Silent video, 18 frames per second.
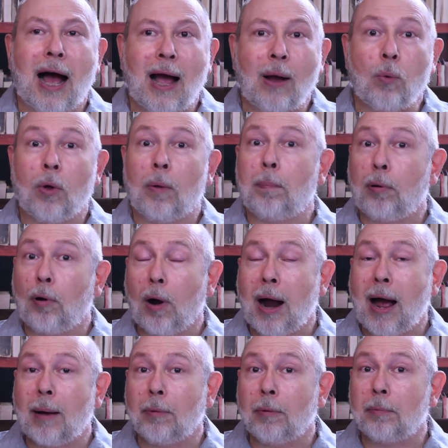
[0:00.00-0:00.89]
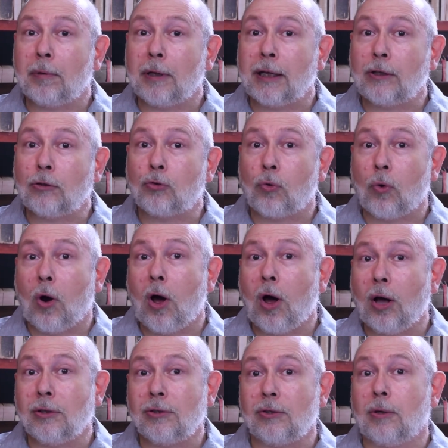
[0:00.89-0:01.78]
I will probably
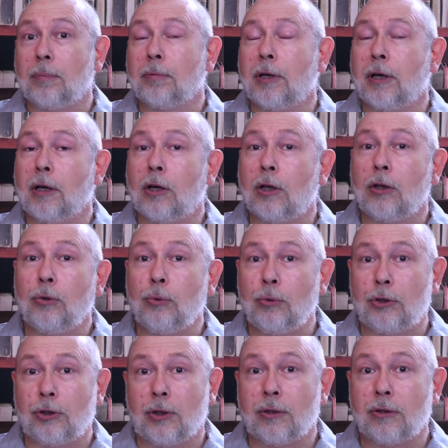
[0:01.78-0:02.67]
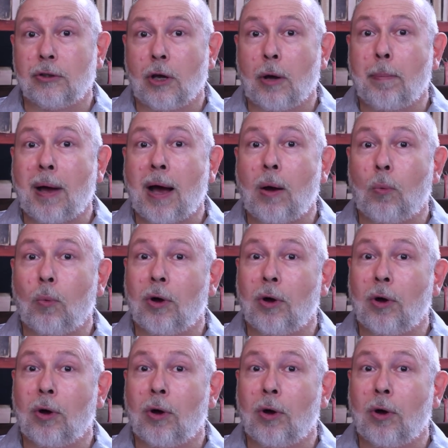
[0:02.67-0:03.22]
draw some conclusions about